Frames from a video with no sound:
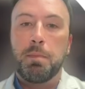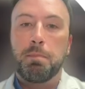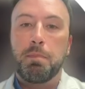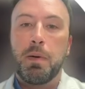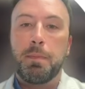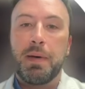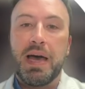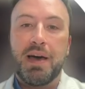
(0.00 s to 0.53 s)

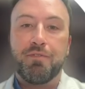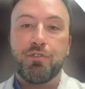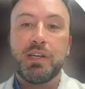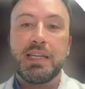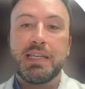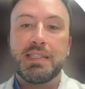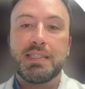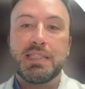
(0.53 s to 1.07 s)

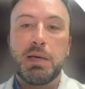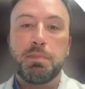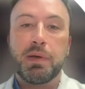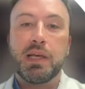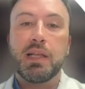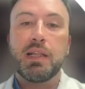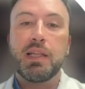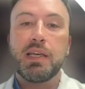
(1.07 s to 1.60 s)
Papaverin is
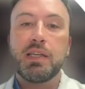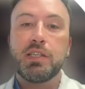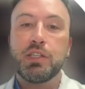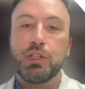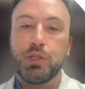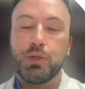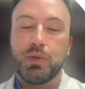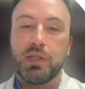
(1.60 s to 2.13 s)
typically
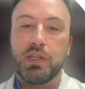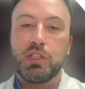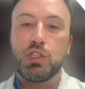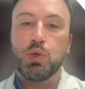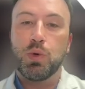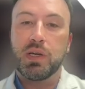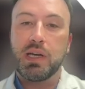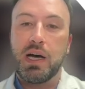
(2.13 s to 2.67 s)
diluted
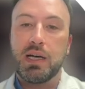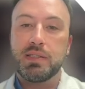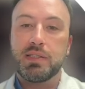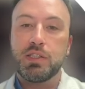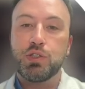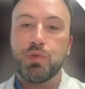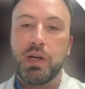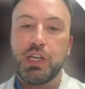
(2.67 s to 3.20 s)
to a
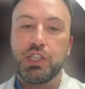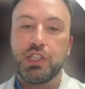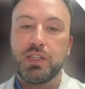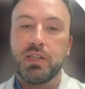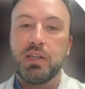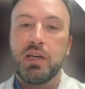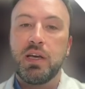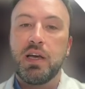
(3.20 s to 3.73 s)

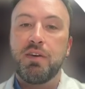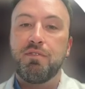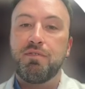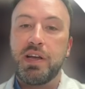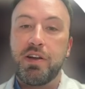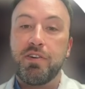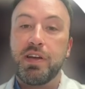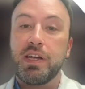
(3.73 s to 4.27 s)
concentration
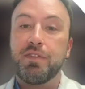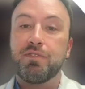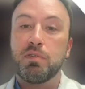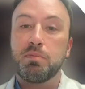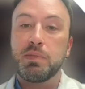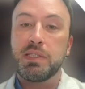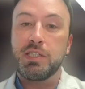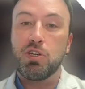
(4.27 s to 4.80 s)
varying
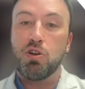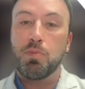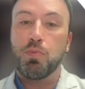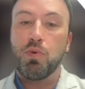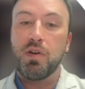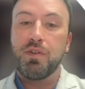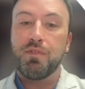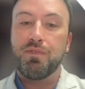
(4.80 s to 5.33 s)
from
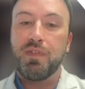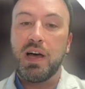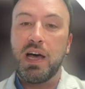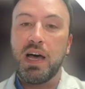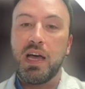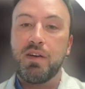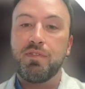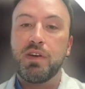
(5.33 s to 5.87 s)

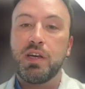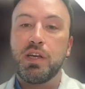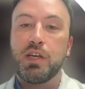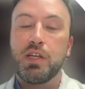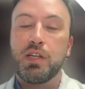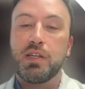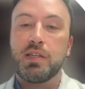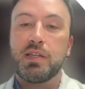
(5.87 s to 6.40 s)
0.5
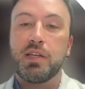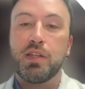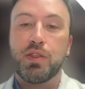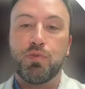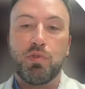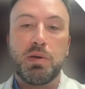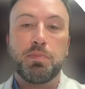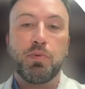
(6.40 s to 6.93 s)
to
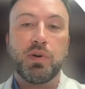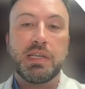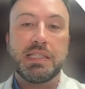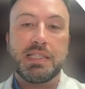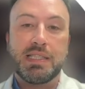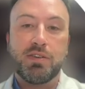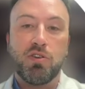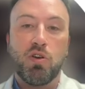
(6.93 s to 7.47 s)

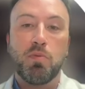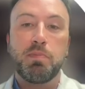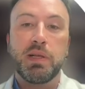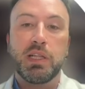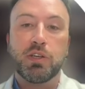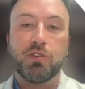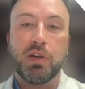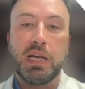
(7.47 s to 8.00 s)
3.0
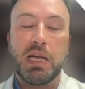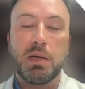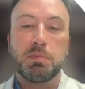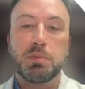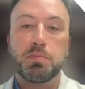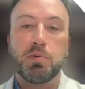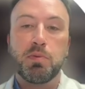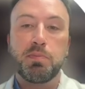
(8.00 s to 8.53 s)

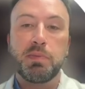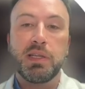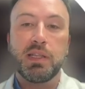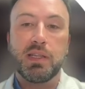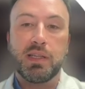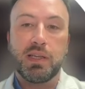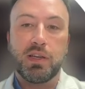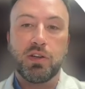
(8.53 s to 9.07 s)
milligrams per
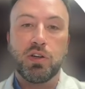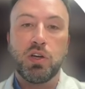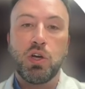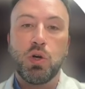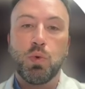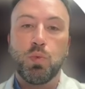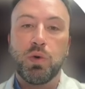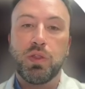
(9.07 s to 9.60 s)
milliliter
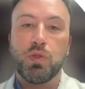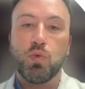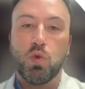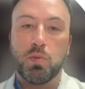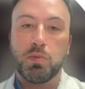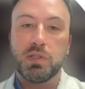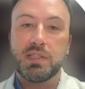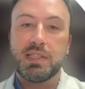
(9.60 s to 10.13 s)
with
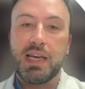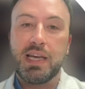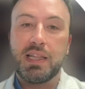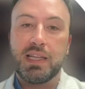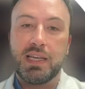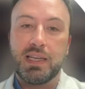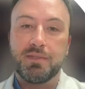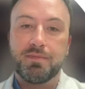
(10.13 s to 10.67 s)
normal
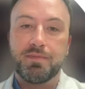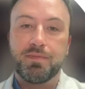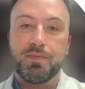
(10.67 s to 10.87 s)
saline.